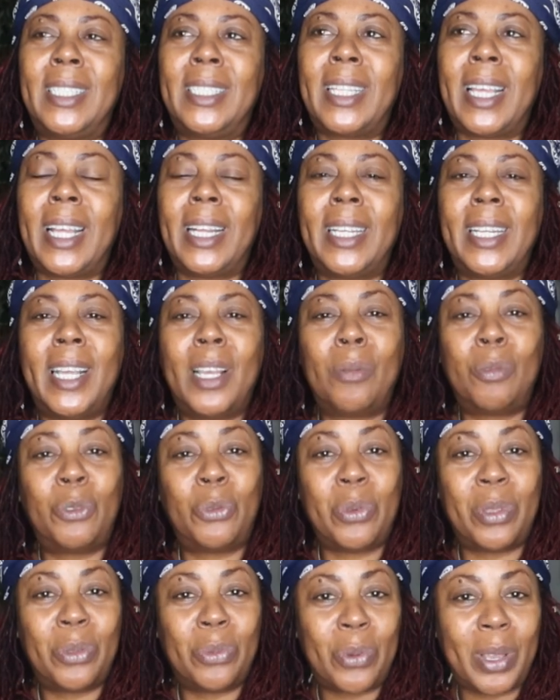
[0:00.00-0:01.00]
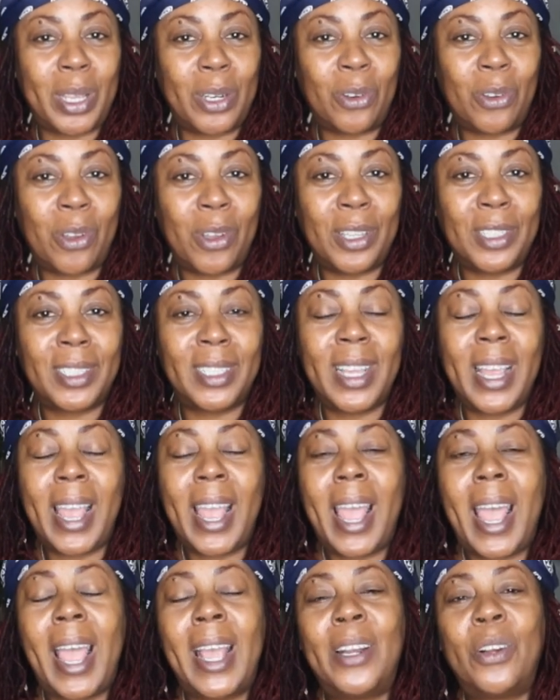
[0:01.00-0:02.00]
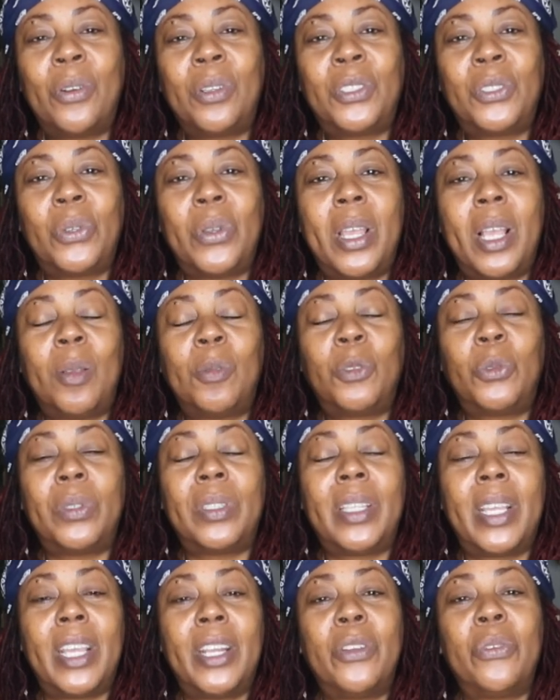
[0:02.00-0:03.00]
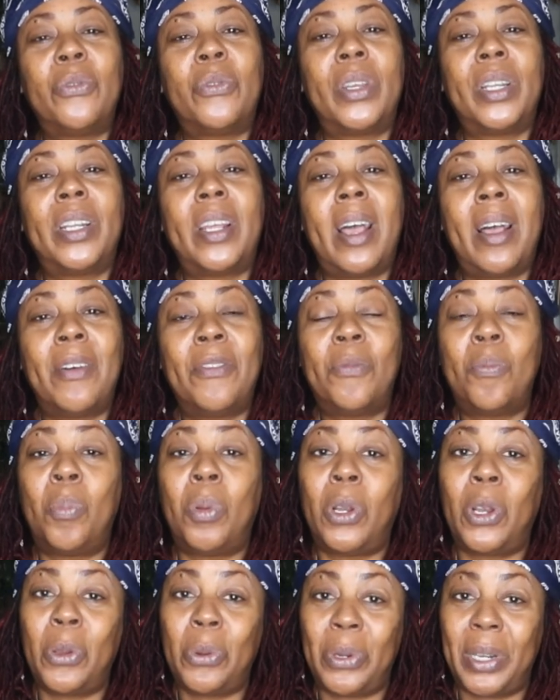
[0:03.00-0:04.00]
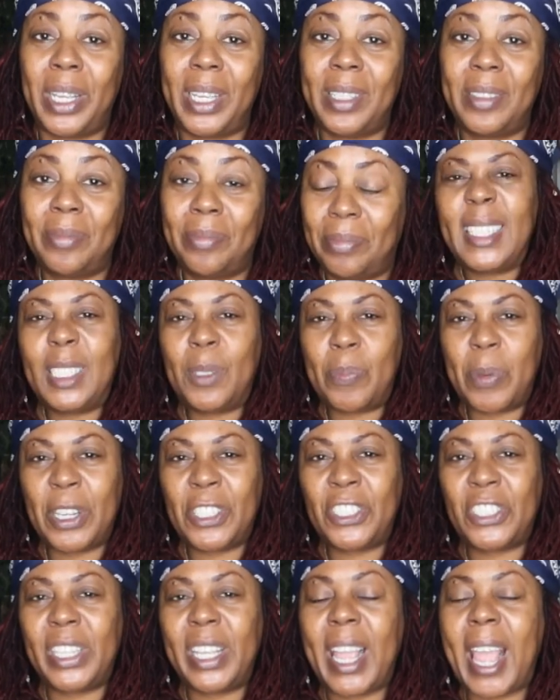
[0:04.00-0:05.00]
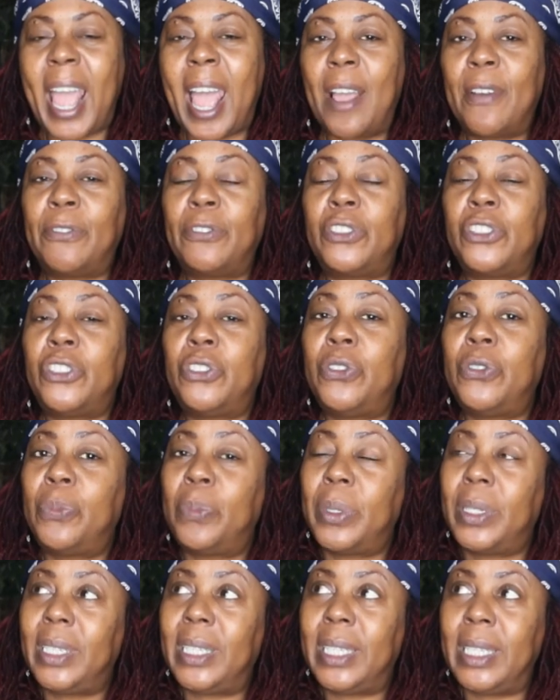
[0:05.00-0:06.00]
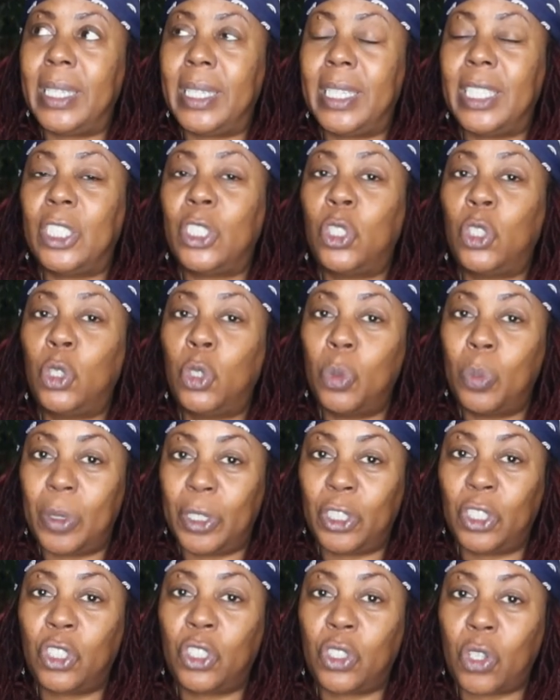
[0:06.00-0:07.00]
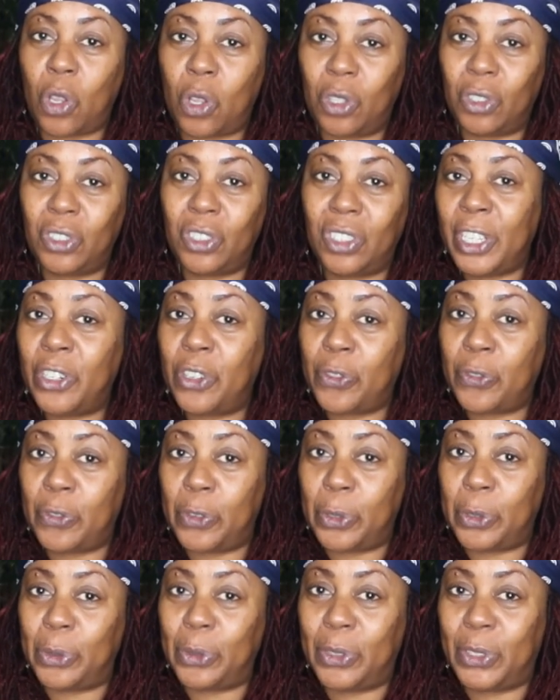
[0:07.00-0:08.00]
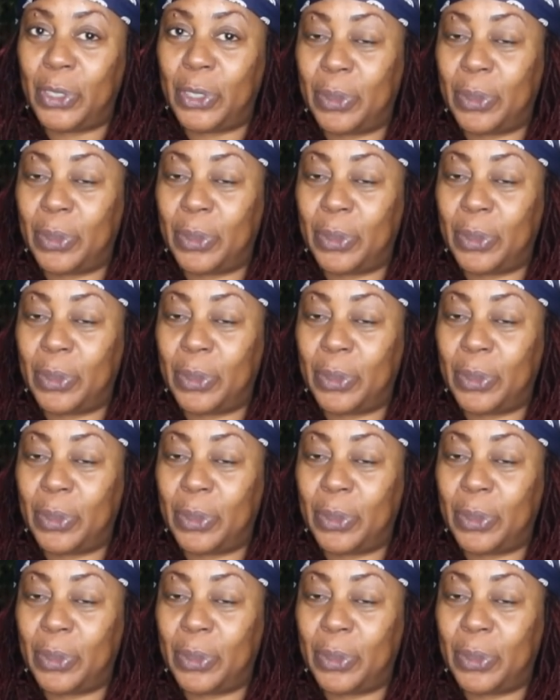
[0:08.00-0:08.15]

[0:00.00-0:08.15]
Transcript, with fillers: is that it helps with weight loss and also helps with getting rid of bloating, especially after you've been eating too much salt in your food.